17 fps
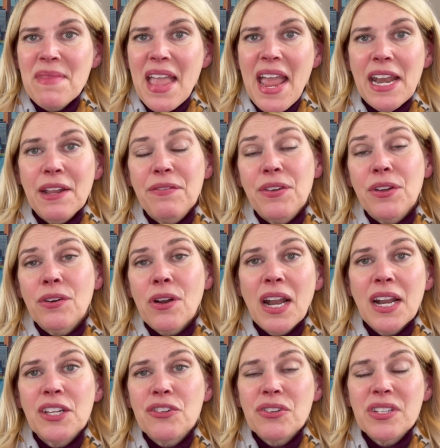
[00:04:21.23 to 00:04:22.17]
And if you're
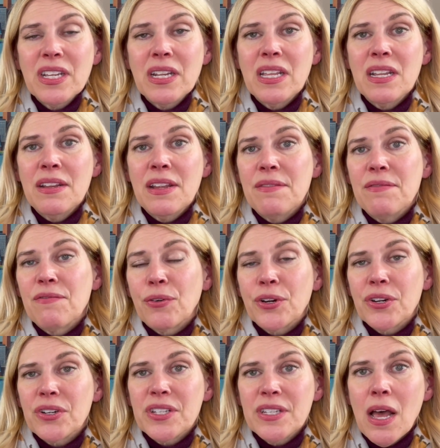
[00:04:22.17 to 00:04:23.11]
not interested in it for
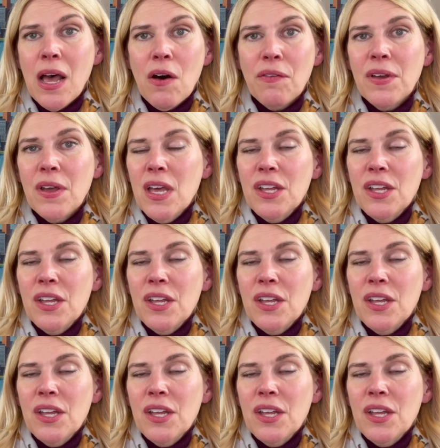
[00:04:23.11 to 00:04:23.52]
yourself,